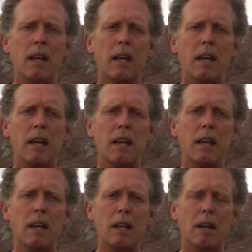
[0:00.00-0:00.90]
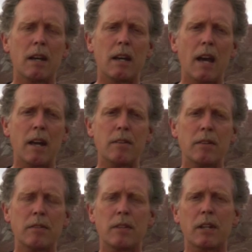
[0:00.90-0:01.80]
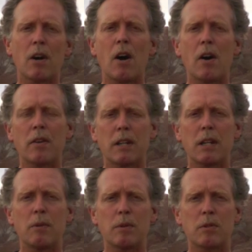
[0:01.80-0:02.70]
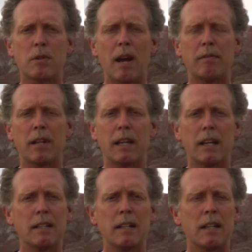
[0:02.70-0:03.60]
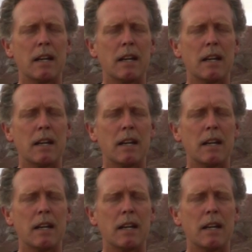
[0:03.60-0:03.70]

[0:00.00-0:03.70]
He entered the car that he was traveling in,